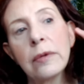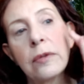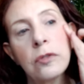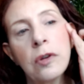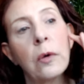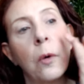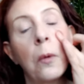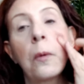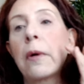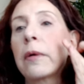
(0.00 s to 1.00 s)

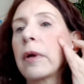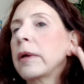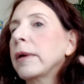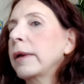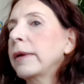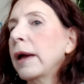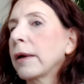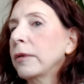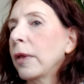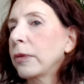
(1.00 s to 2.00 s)
So,
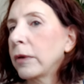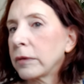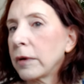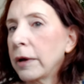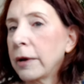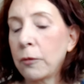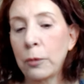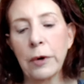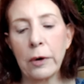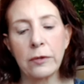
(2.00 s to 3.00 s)
yeah, that's kind of
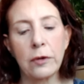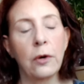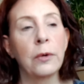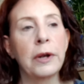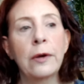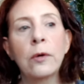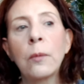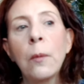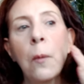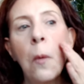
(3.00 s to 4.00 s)
where it's going here.